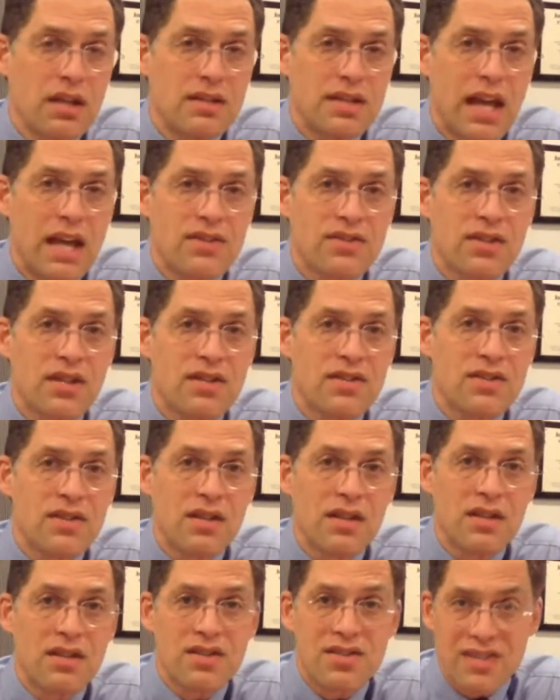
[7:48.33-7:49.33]
intestine
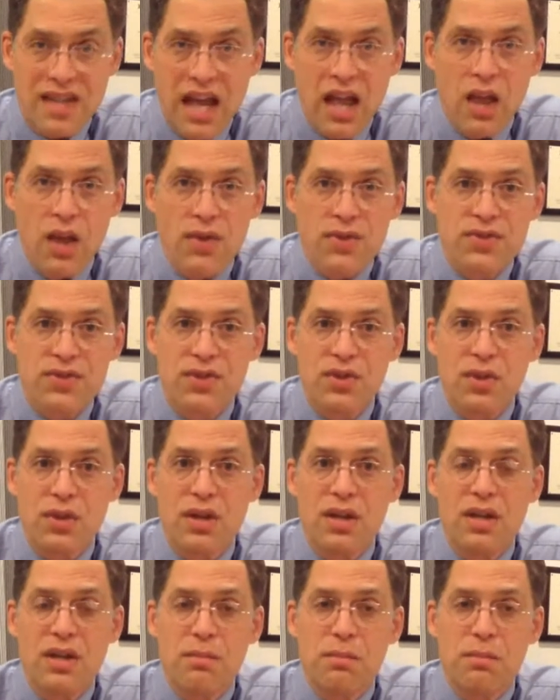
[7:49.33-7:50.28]
cells to